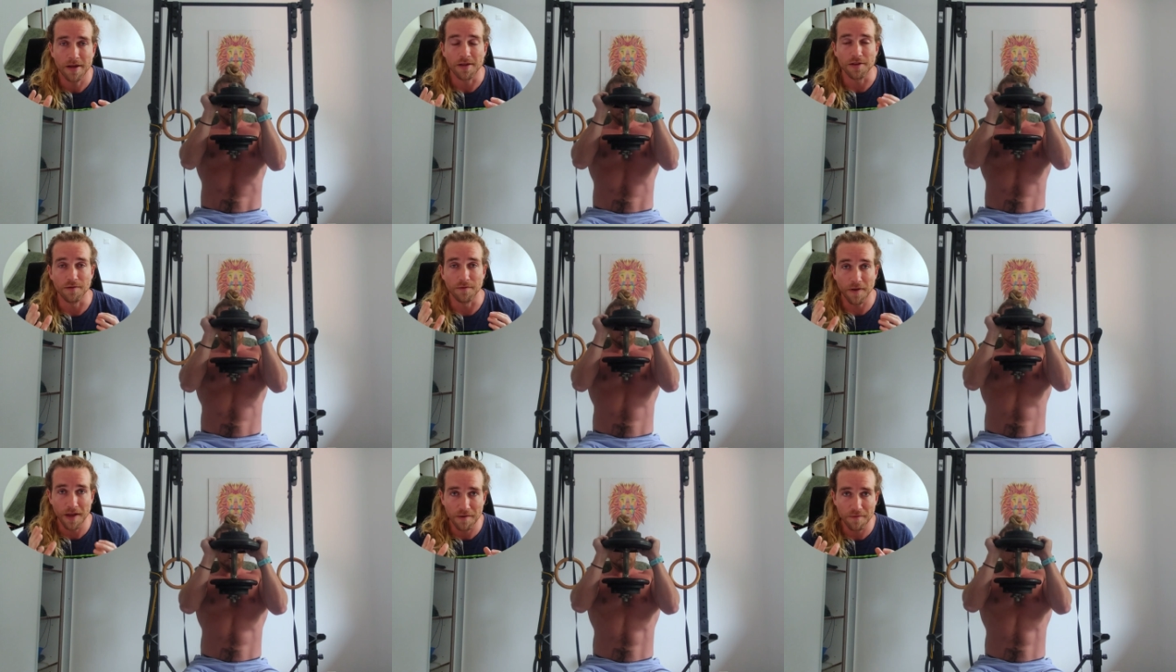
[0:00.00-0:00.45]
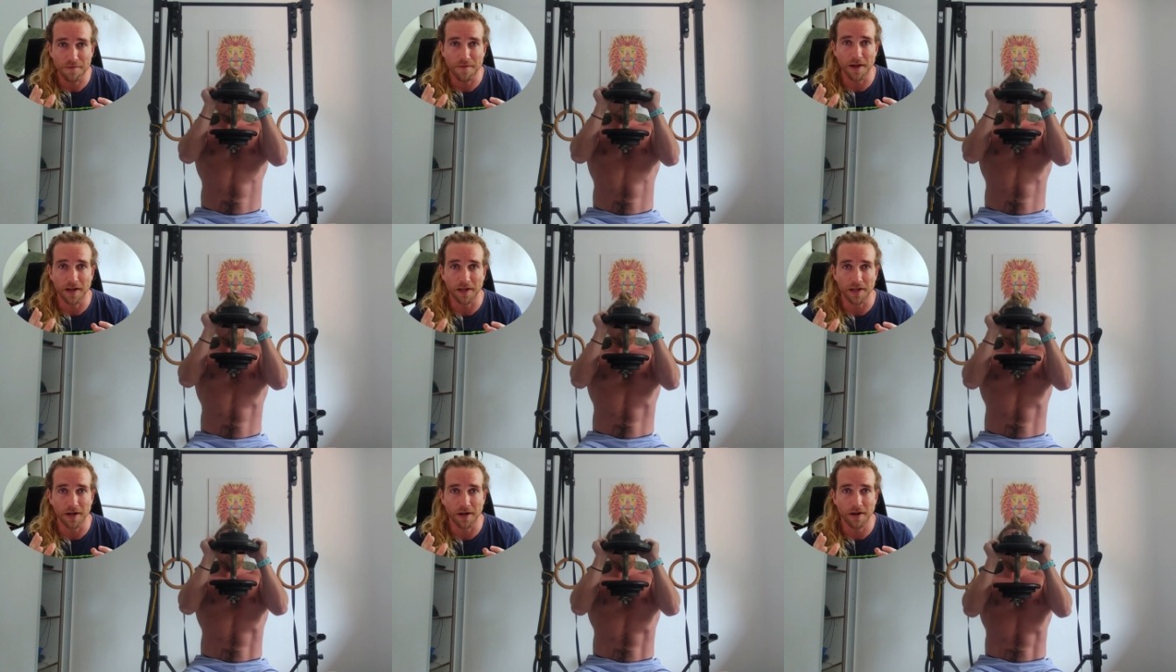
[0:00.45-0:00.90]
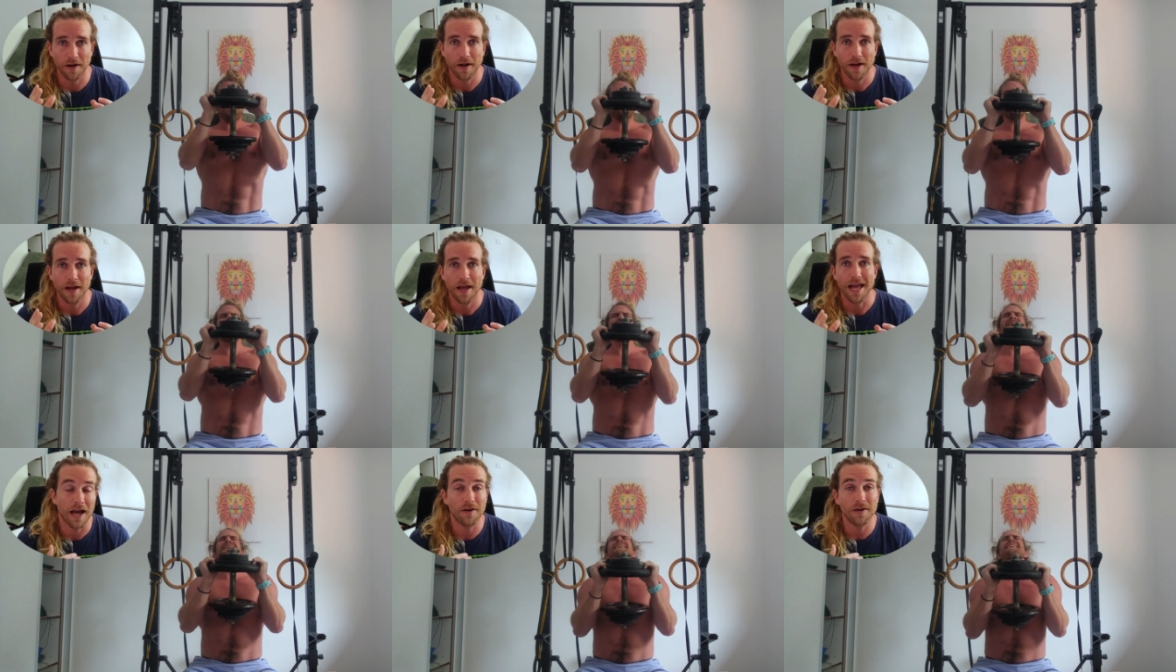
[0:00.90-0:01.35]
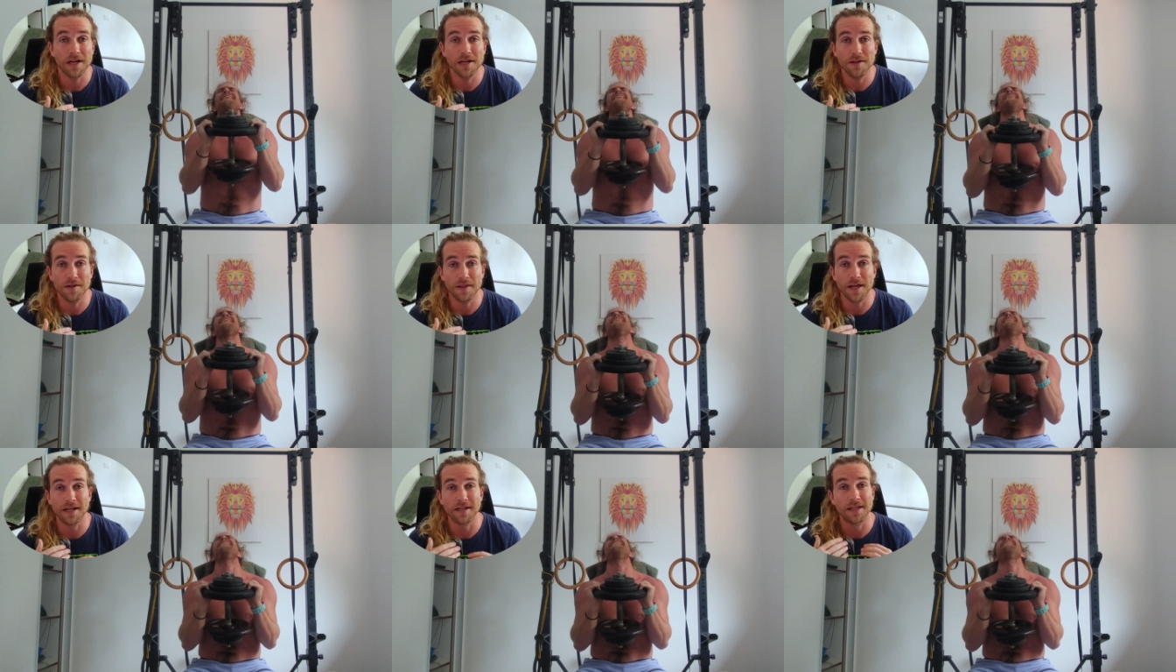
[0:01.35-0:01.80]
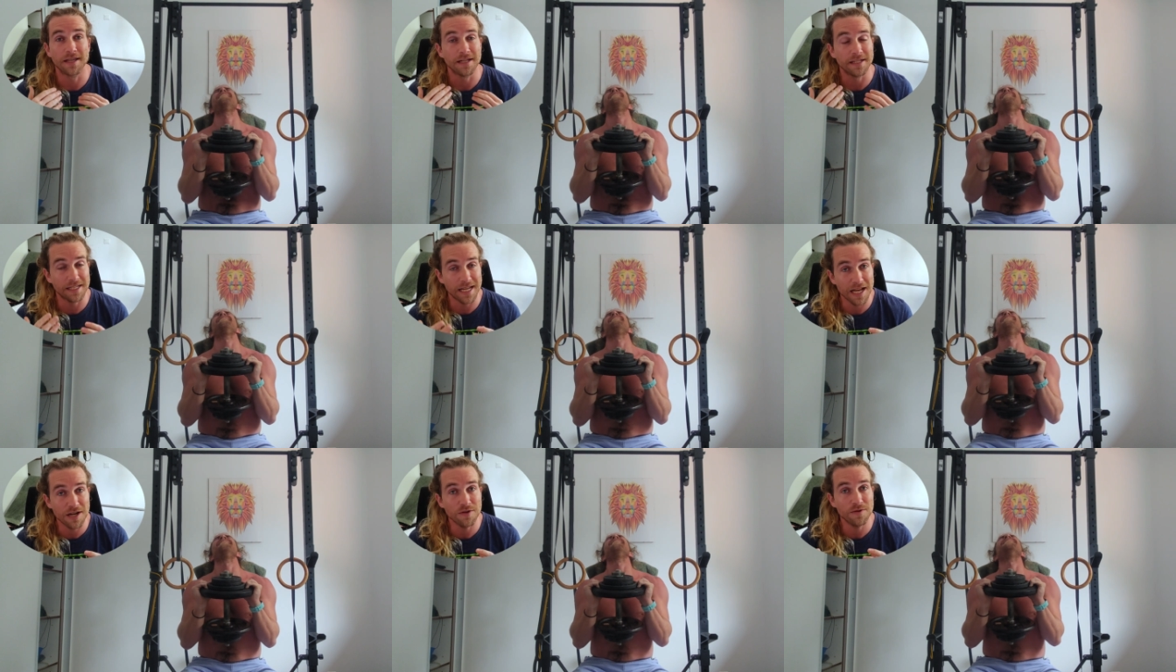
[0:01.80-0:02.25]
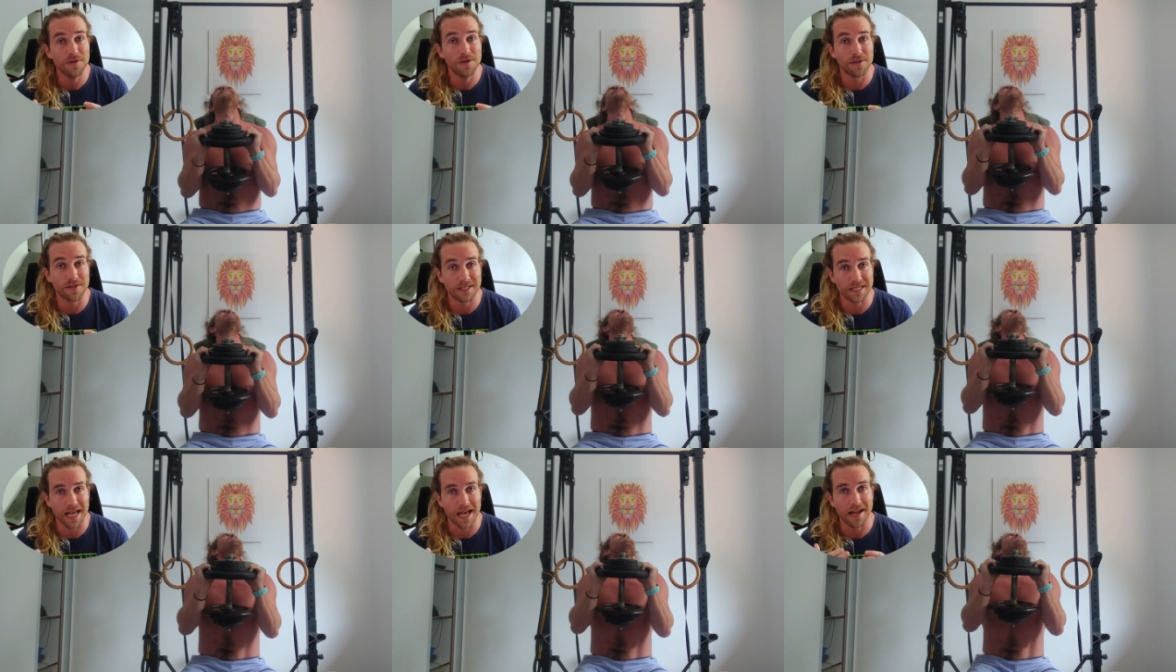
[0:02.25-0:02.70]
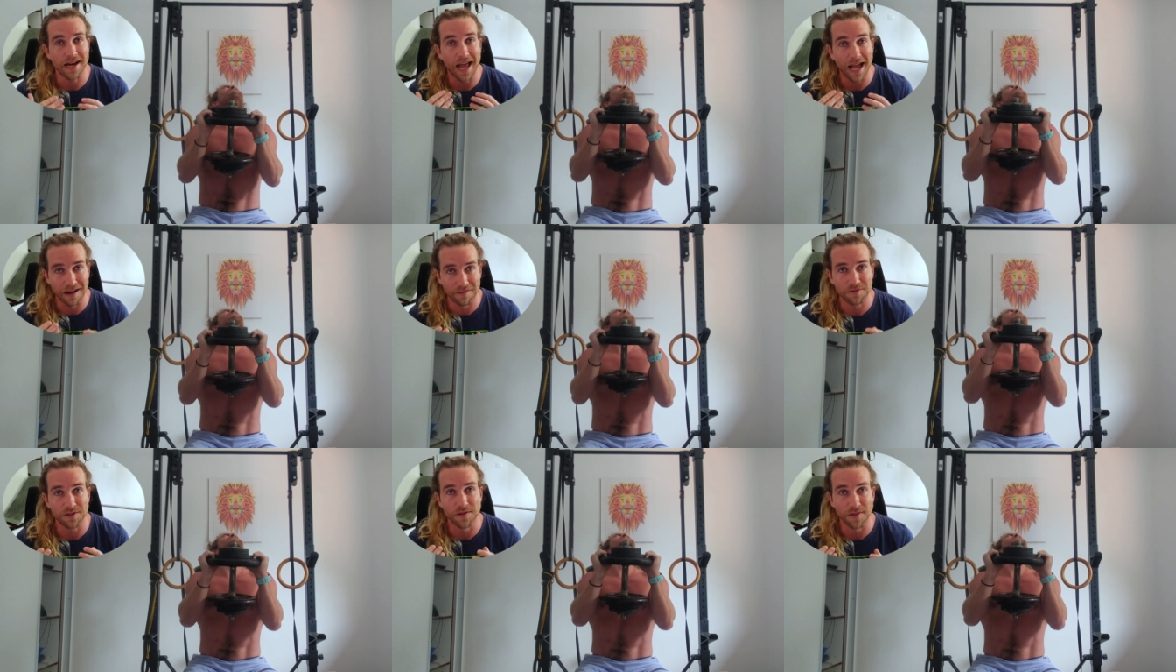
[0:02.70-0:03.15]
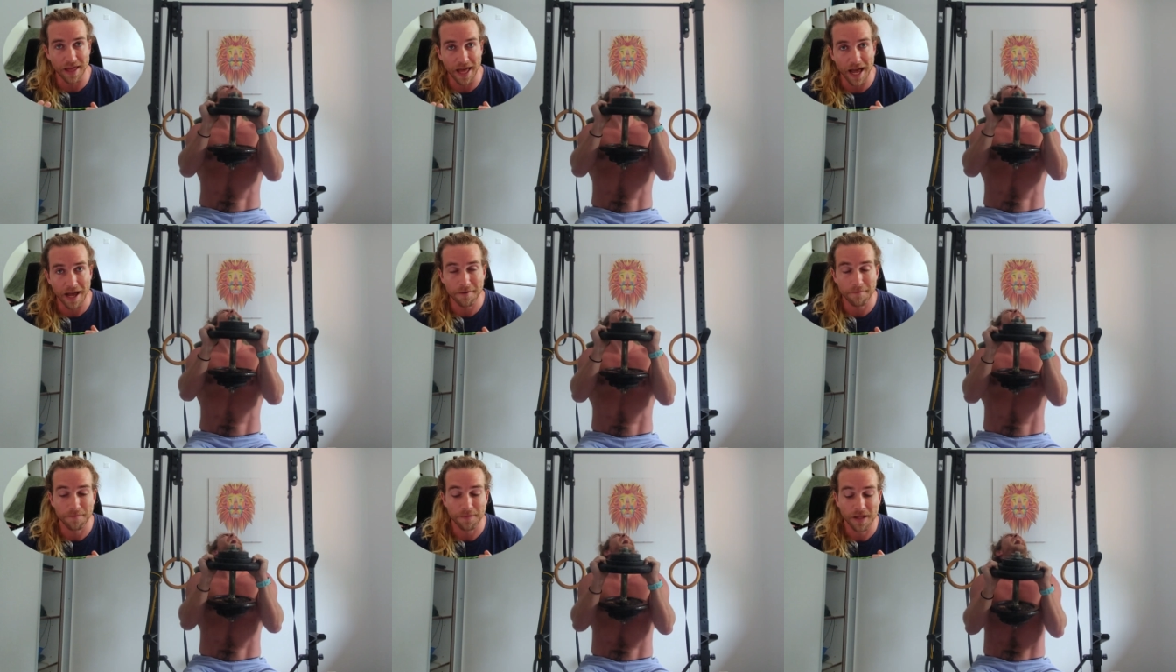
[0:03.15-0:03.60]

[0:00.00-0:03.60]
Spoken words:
you've hit failure, how can you then continue your set after that?